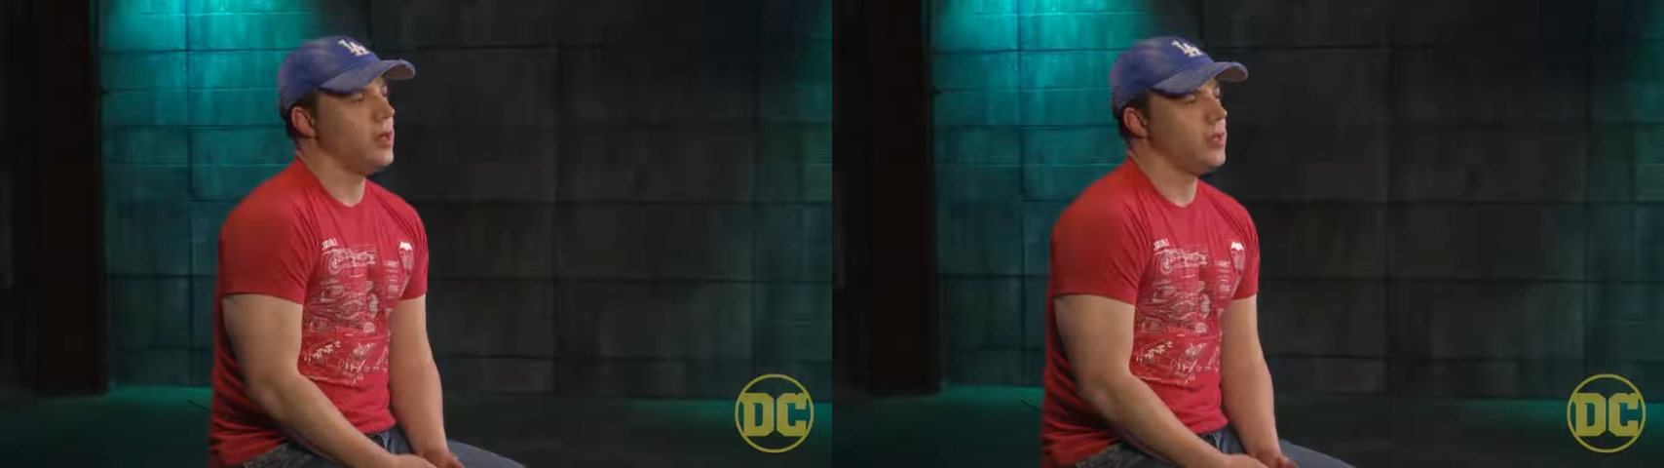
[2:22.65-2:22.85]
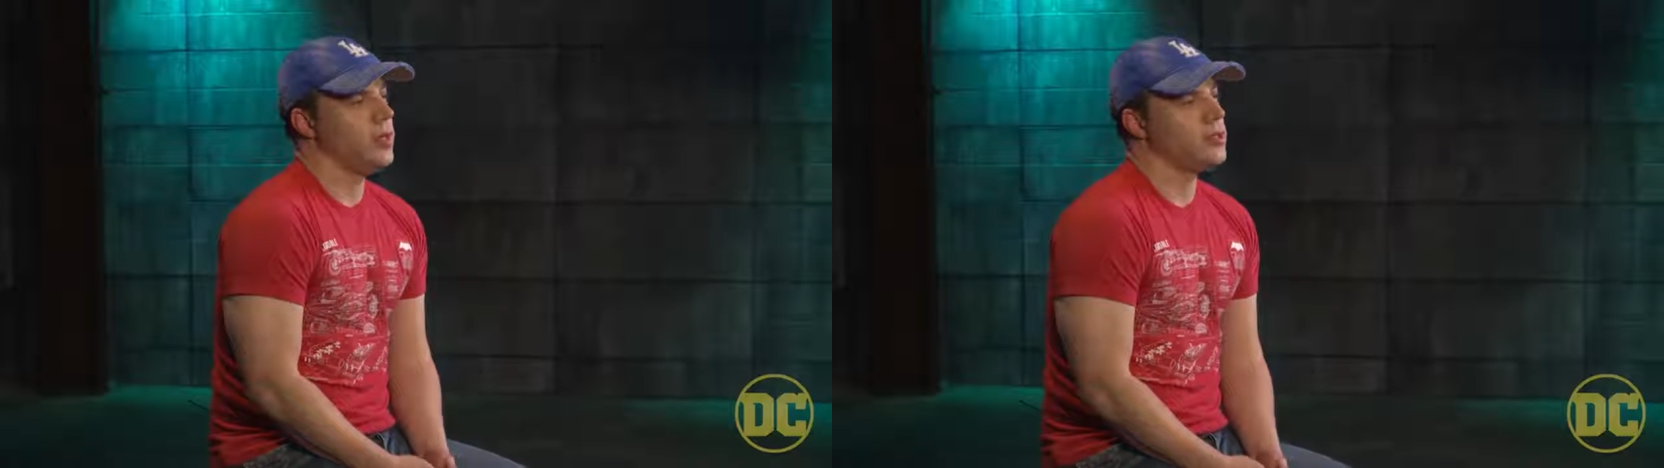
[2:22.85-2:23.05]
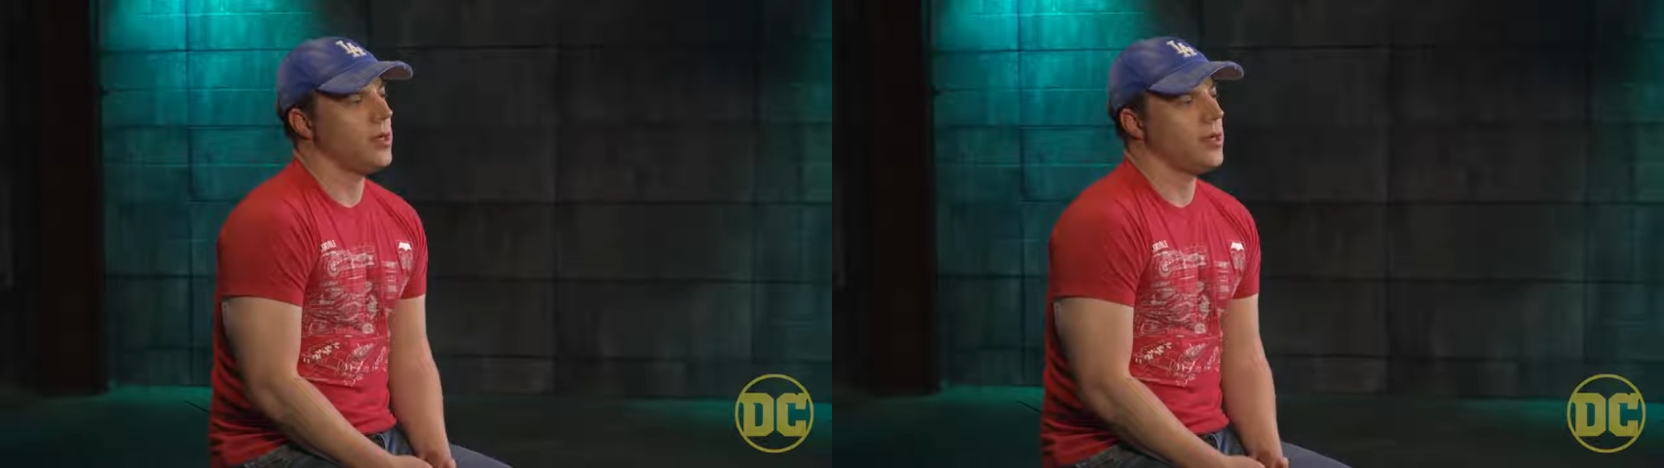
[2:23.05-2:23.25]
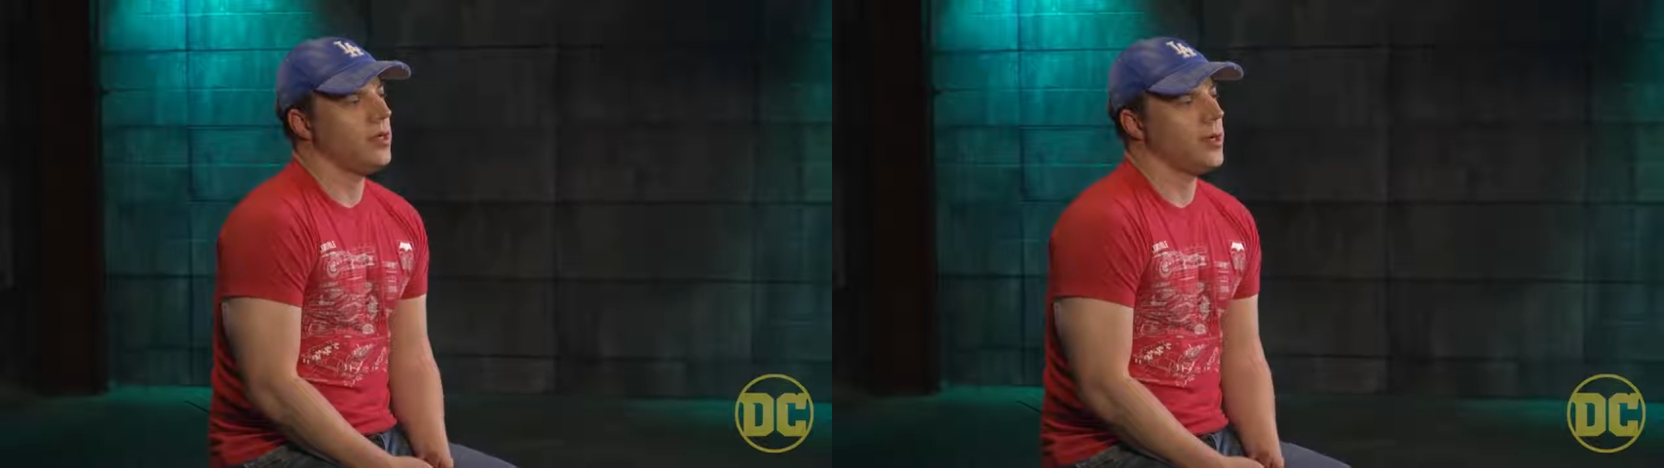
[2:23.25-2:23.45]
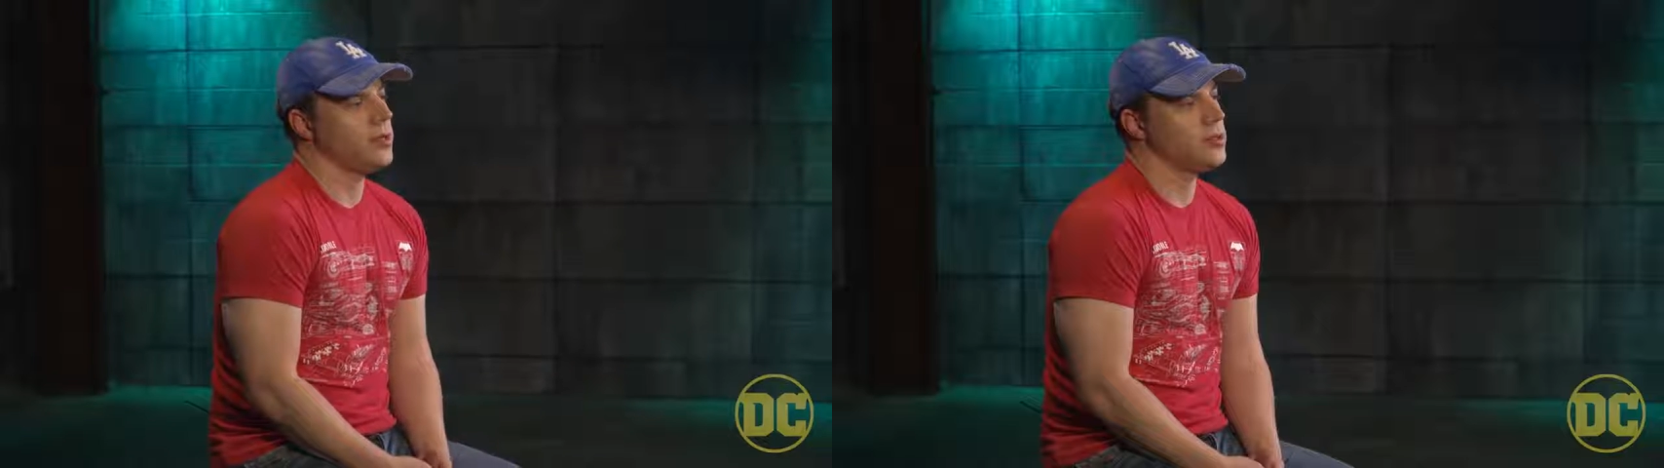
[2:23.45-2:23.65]
I will
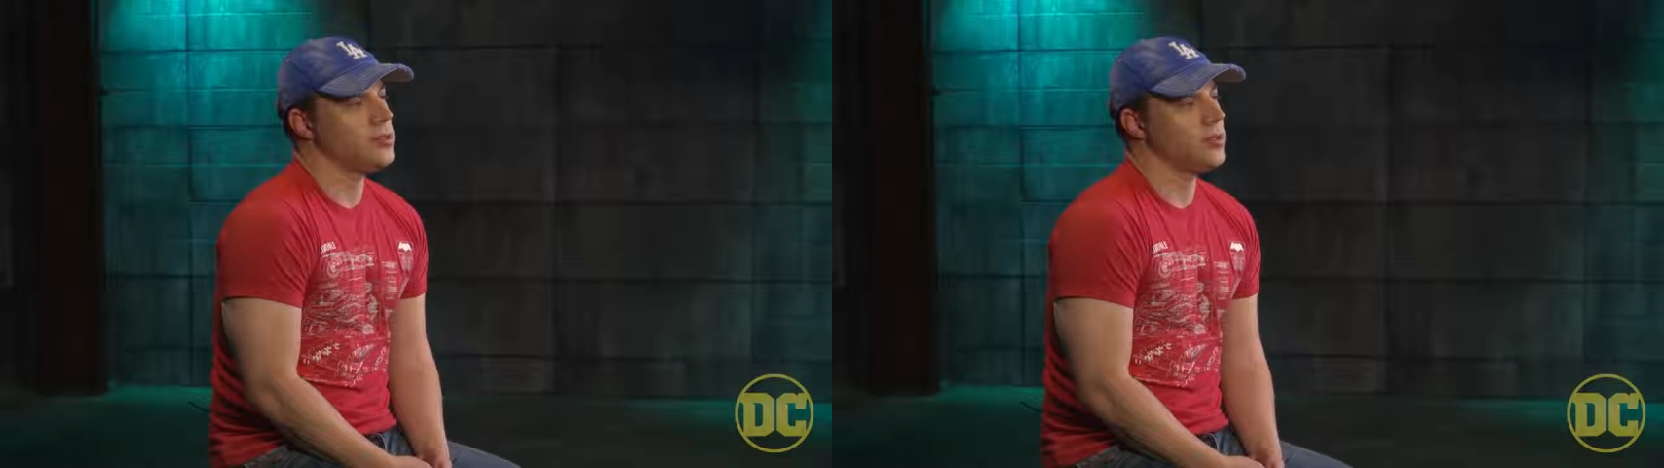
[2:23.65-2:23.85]
talk about the